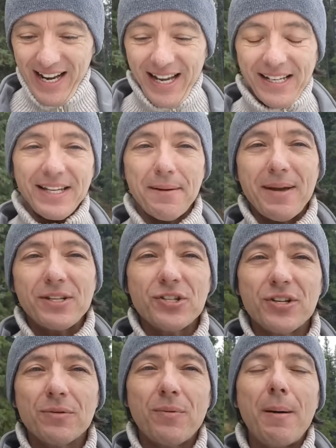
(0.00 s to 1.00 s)
And they
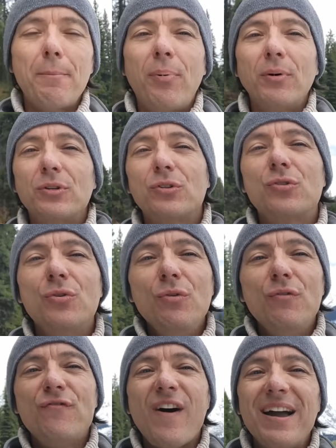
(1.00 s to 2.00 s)
mentioned
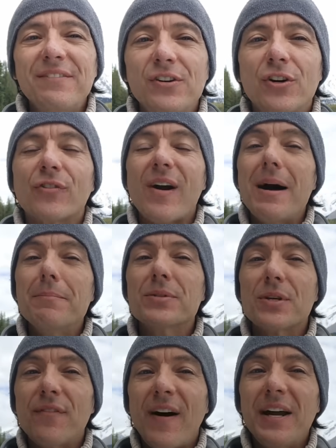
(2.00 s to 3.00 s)
1.25
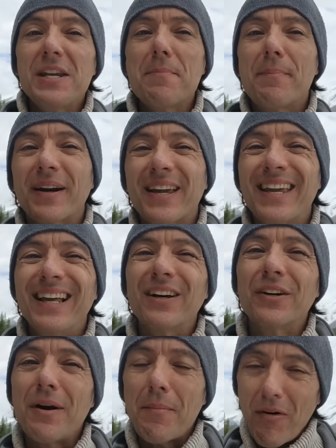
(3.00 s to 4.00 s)
grams of honey per
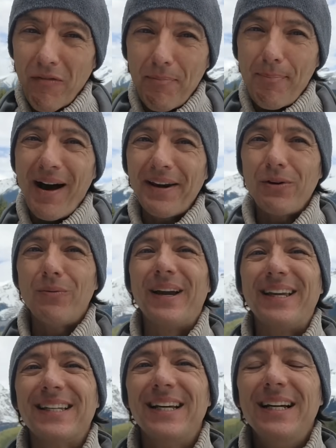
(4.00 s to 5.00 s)
kilogram of body
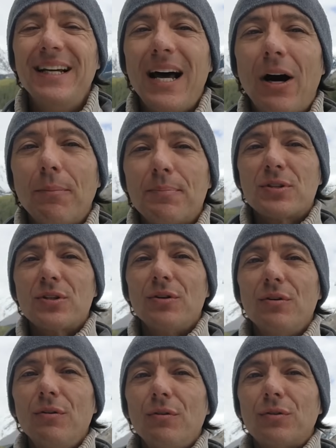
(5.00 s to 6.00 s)
weight helps
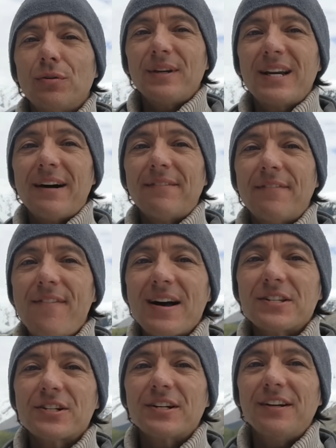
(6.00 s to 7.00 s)
you to recover
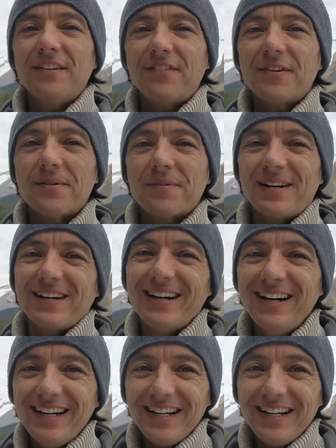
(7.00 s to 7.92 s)
faster if you were